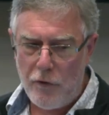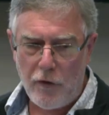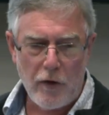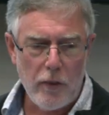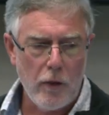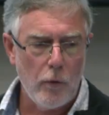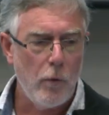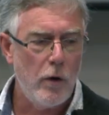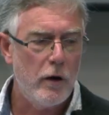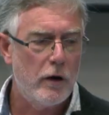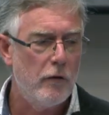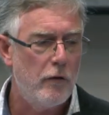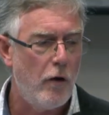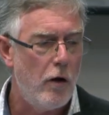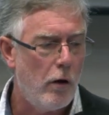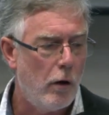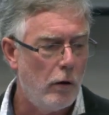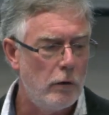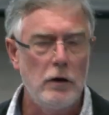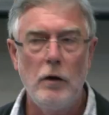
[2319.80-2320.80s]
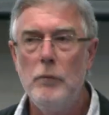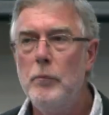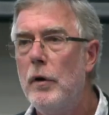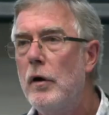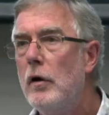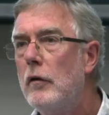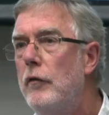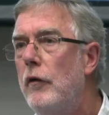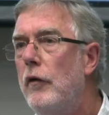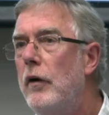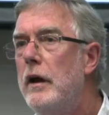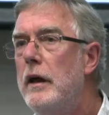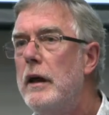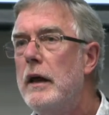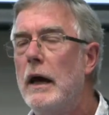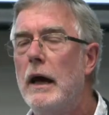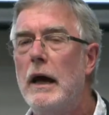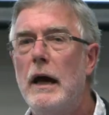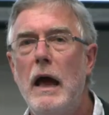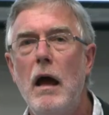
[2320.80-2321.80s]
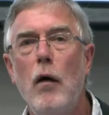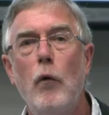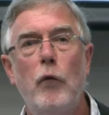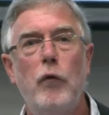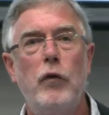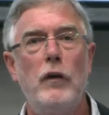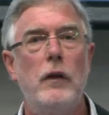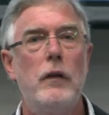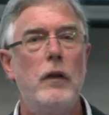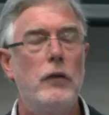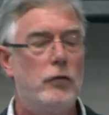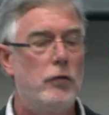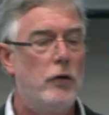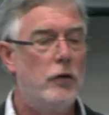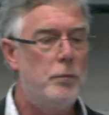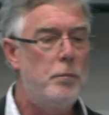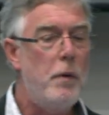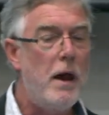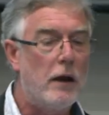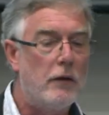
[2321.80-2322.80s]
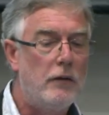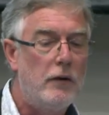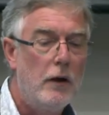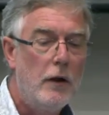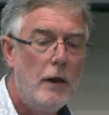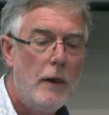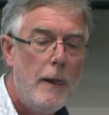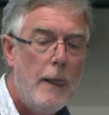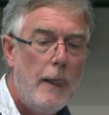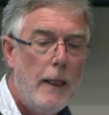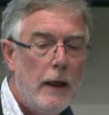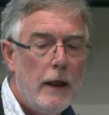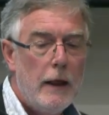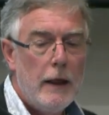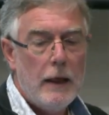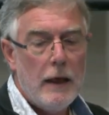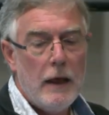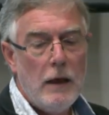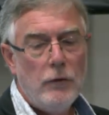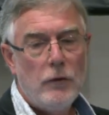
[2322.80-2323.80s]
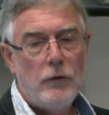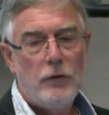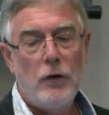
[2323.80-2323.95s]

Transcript: find the work of Oldenburg very helpful in this respect. He's a